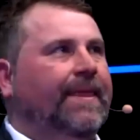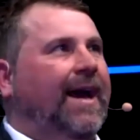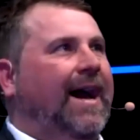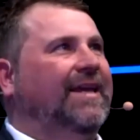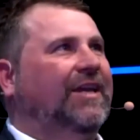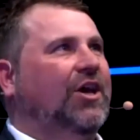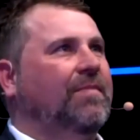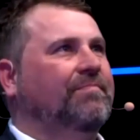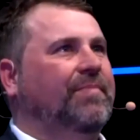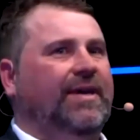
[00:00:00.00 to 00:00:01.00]
and it
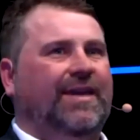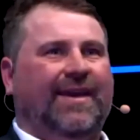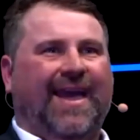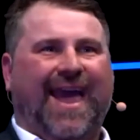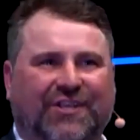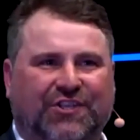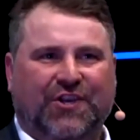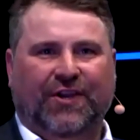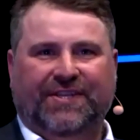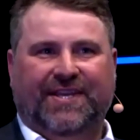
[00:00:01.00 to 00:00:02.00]
can be
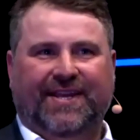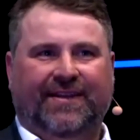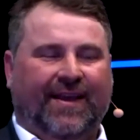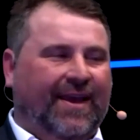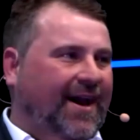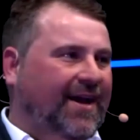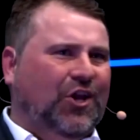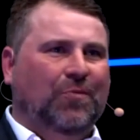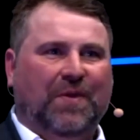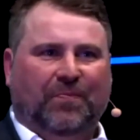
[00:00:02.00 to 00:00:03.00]
exciting, and it
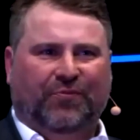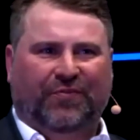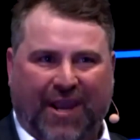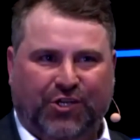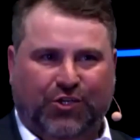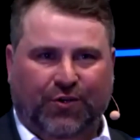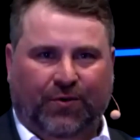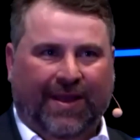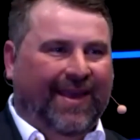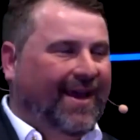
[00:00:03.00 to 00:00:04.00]
can be professional,
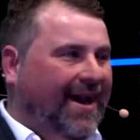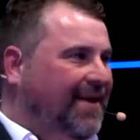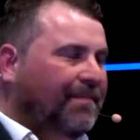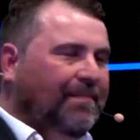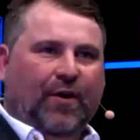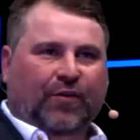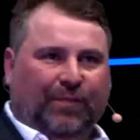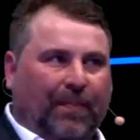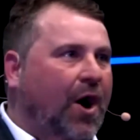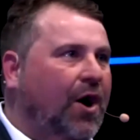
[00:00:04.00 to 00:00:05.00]
and both
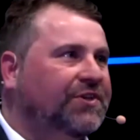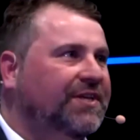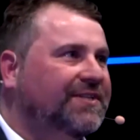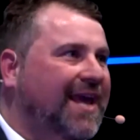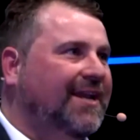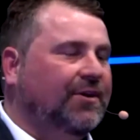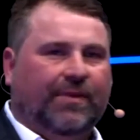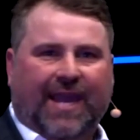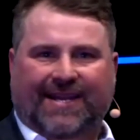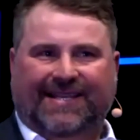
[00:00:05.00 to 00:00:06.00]
parties end up
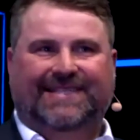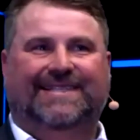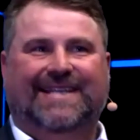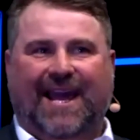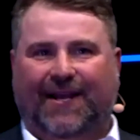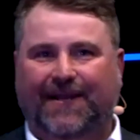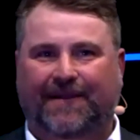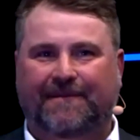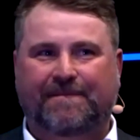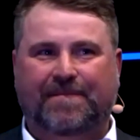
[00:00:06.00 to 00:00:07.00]
getting exactly
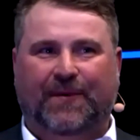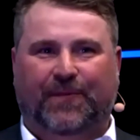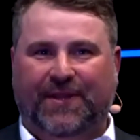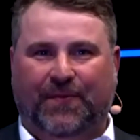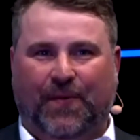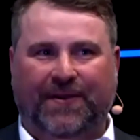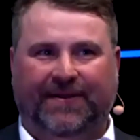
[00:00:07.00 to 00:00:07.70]
what they want.